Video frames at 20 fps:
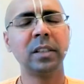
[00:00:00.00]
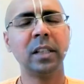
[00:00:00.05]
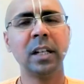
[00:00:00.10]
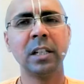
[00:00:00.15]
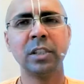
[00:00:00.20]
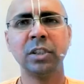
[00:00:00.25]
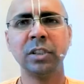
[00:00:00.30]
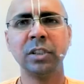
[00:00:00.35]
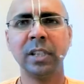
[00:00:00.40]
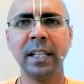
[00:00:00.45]

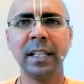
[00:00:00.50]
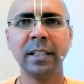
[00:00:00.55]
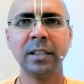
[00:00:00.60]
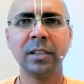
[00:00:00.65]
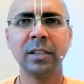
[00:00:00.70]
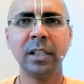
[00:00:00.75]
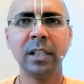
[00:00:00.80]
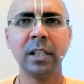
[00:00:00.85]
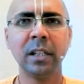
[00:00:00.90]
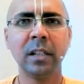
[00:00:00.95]

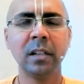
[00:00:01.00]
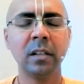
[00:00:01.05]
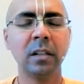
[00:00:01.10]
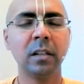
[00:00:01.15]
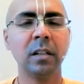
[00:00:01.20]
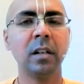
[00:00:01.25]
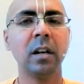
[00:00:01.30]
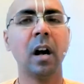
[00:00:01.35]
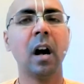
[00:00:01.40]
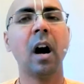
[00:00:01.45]
ajitendriya.
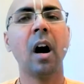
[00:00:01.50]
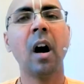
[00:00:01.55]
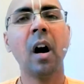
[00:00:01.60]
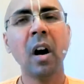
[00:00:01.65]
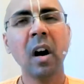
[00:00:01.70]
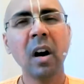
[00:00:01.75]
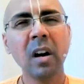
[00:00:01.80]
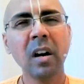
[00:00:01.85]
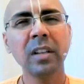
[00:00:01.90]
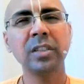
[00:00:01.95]

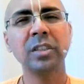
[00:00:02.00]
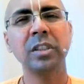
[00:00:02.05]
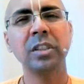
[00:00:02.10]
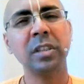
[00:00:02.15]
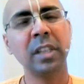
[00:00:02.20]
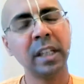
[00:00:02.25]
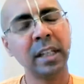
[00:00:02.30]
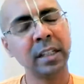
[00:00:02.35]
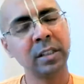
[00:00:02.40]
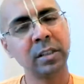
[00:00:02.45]

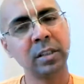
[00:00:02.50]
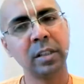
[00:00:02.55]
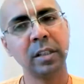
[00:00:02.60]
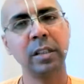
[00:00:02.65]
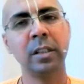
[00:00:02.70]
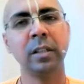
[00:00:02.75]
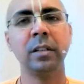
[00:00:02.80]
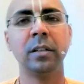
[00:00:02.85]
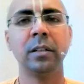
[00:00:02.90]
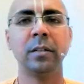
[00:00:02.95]

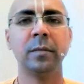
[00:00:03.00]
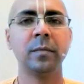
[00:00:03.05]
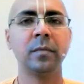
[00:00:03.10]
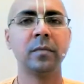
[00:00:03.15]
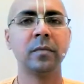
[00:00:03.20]
Ajitendriya.